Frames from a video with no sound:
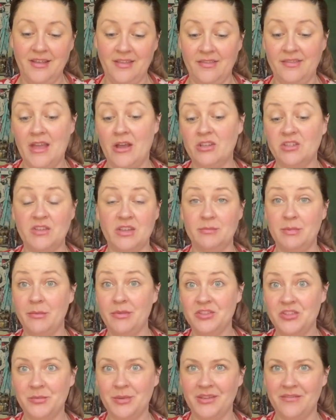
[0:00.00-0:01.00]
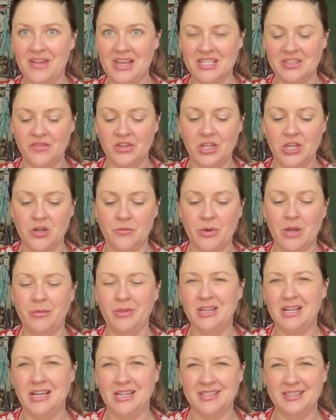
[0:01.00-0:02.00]
That was fast. Maybe this will be a fast video.
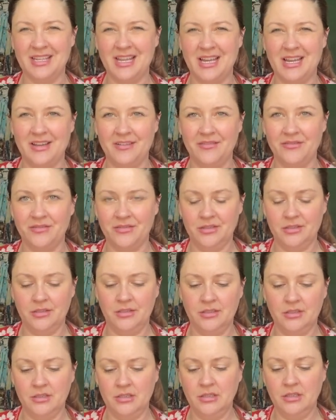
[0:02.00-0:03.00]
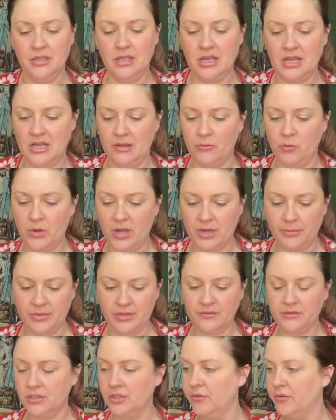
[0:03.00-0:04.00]
Probably not because I have um, quite a bit
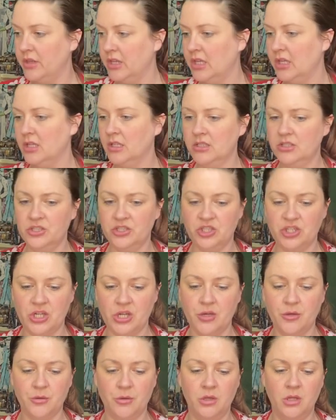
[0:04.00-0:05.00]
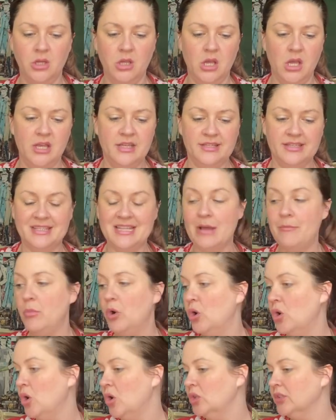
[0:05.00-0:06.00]
of clothing to show. Some
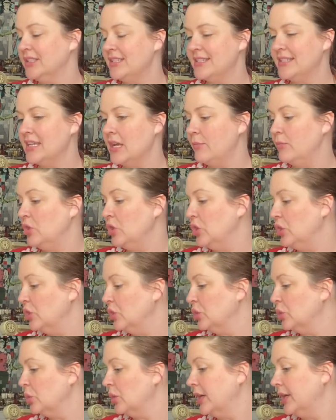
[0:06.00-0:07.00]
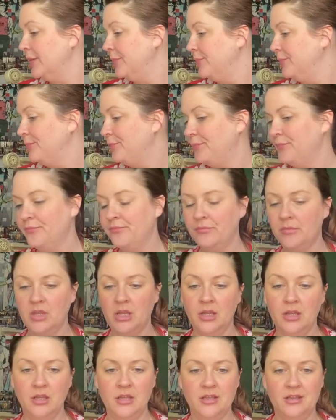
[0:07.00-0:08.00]
old, some new
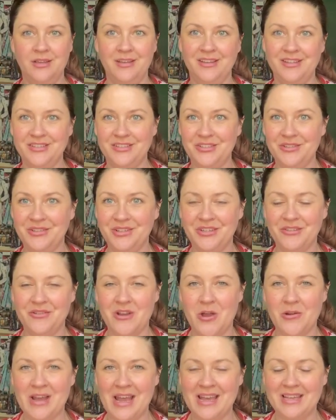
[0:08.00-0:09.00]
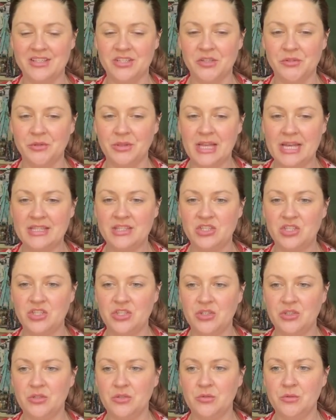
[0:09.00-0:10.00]
to you. Okay, so let's
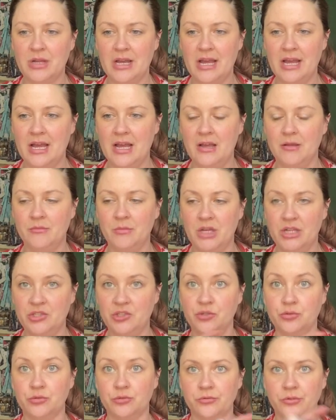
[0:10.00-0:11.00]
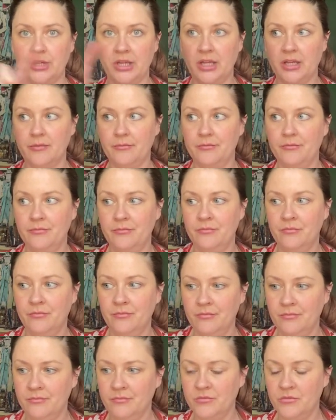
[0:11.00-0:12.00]
do um, a jewelry,
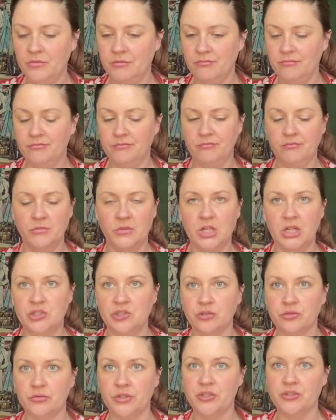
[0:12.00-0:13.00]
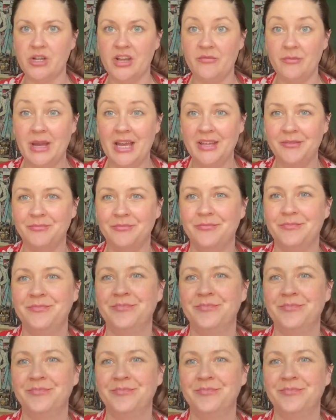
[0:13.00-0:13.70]
a jewelry drive-by.